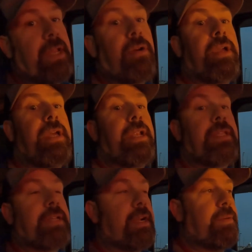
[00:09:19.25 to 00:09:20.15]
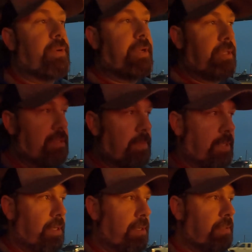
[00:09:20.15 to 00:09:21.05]
to go get a title printed
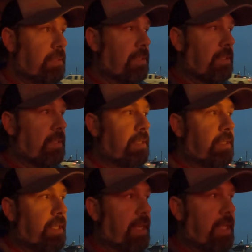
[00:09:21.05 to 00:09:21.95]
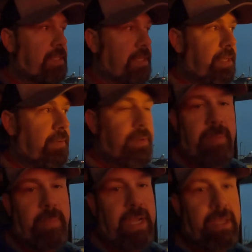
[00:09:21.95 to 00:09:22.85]
tomorrow, and he said he would
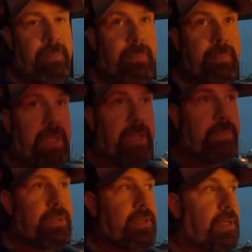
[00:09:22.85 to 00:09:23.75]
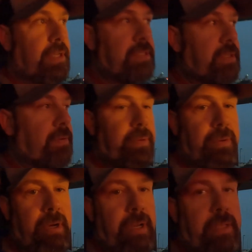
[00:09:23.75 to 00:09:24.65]
come back and pick up the truck because he really
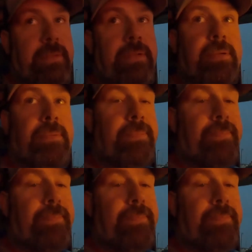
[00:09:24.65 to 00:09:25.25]
wanted it. So